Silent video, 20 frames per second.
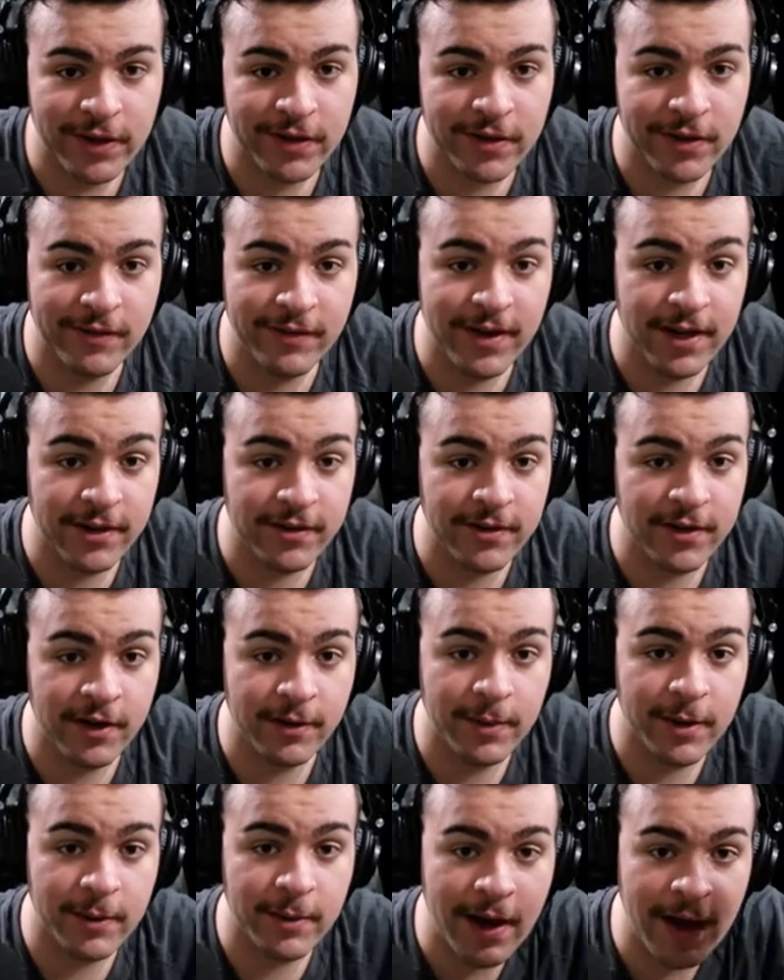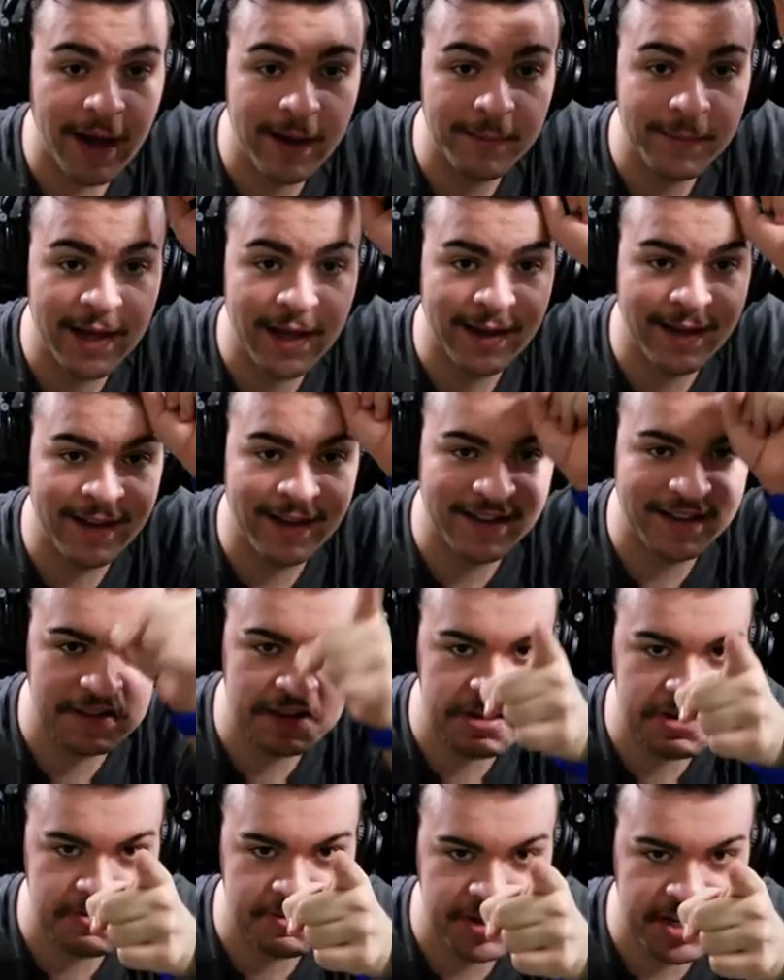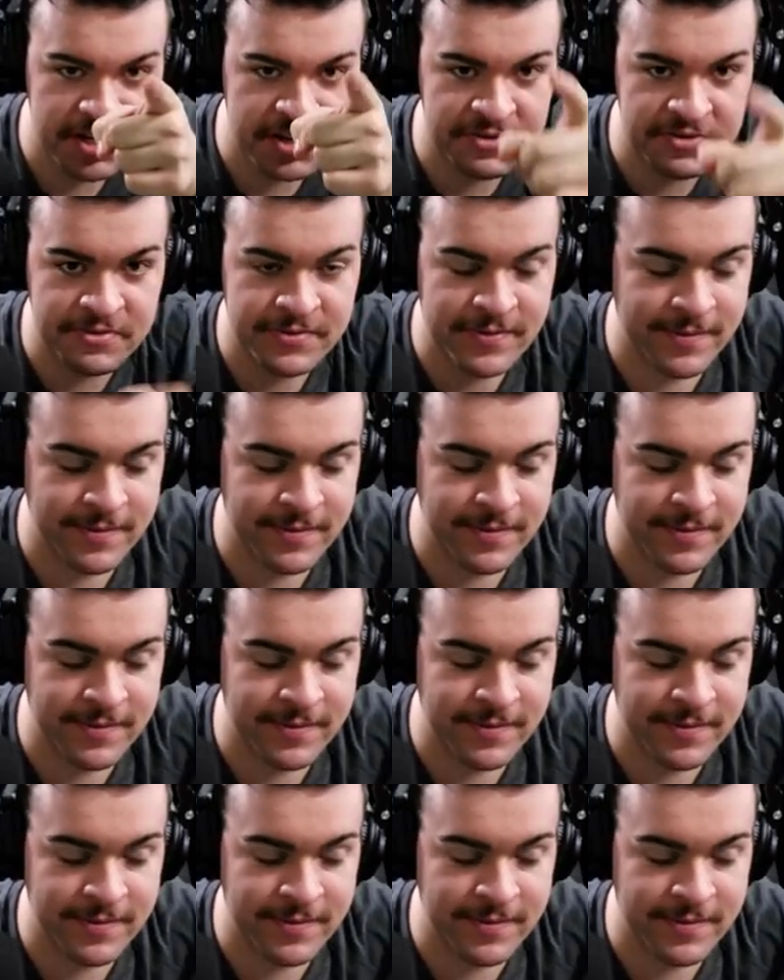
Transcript: The video is going to be behind me, and here we go.